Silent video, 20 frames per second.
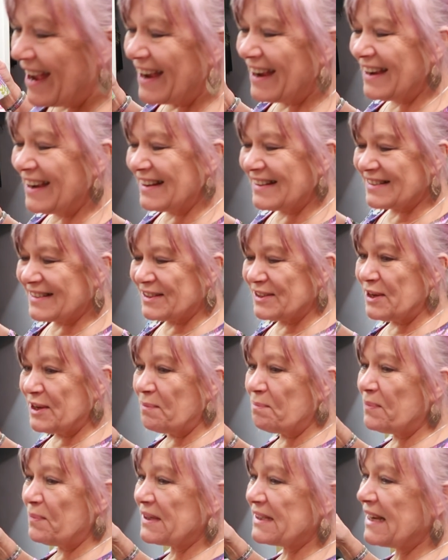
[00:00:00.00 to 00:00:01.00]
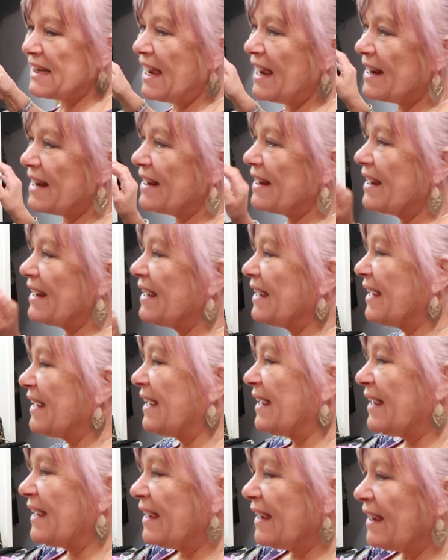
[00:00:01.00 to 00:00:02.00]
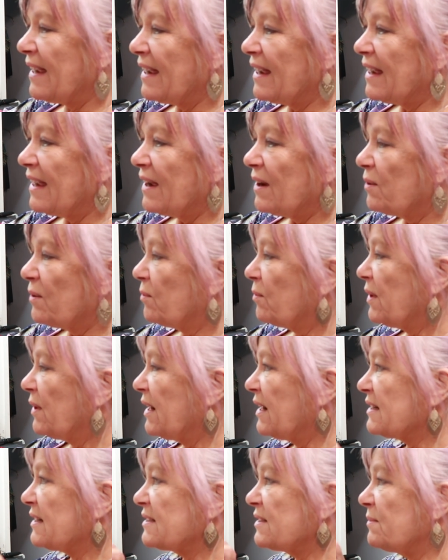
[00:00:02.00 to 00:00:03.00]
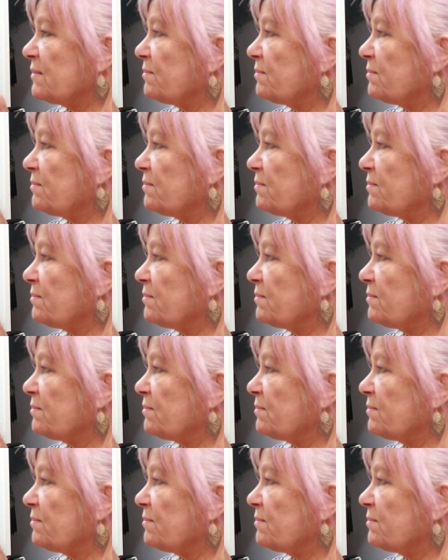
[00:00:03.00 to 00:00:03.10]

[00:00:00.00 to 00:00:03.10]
It's number 10. Where's